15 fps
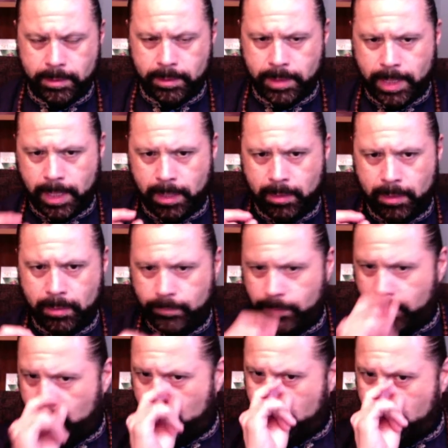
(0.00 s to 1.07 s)
Now,
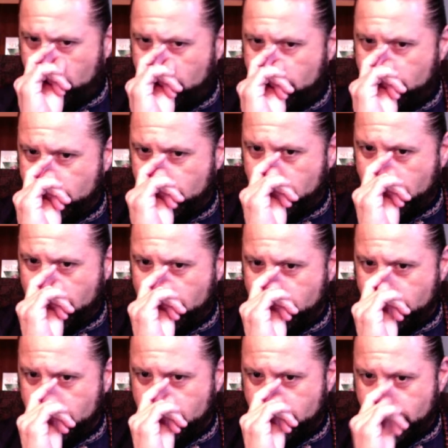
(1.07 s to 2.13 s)
with this
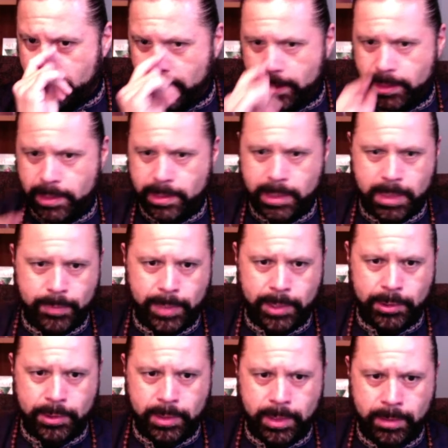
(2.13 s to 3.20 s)
last sentence
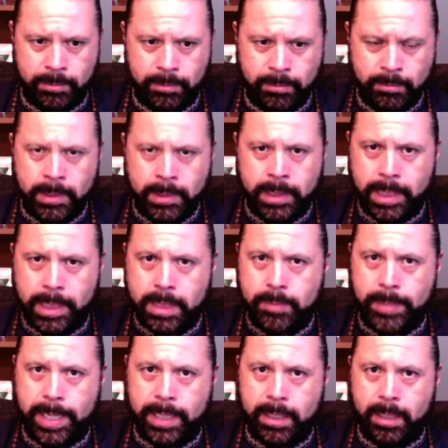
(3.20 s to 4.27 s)
especially, let's
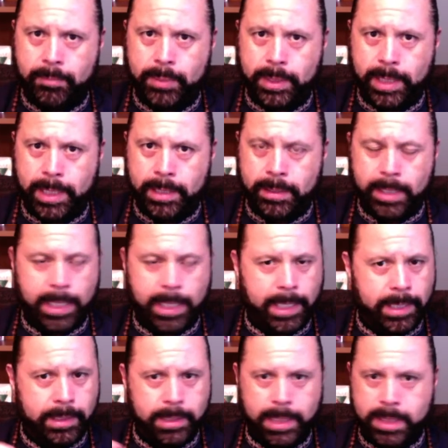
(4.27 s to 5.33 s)
back up again
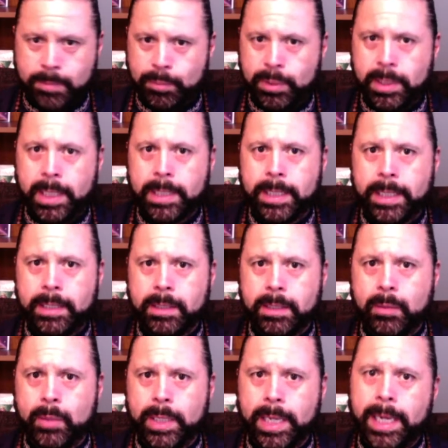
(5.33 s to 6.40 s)
and let's plug in
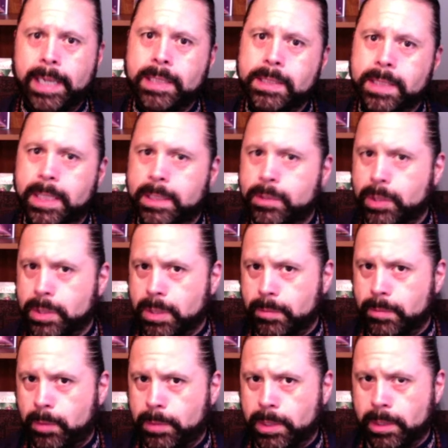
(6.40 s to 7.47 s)
what I said just a
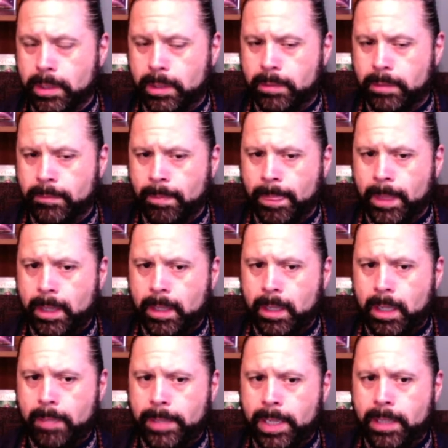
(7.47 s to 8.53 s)
moment ago
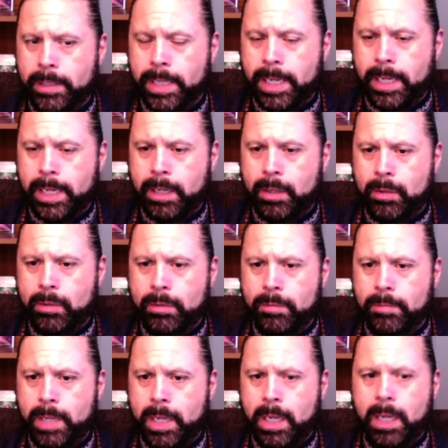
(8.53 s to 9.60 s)
about how
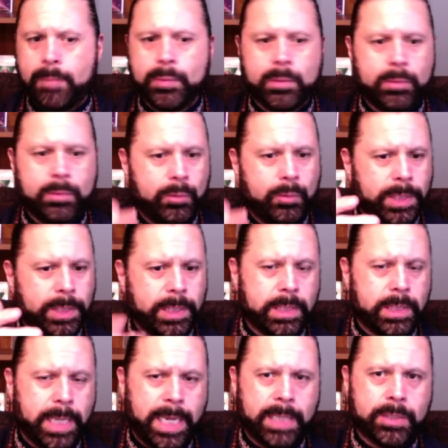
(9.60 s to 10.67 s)
Mahaprabhu, with these
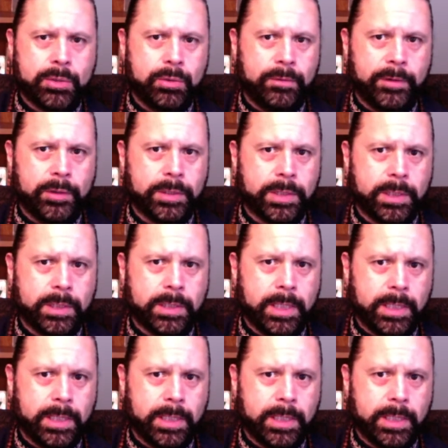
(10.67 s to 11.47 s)
last two verses,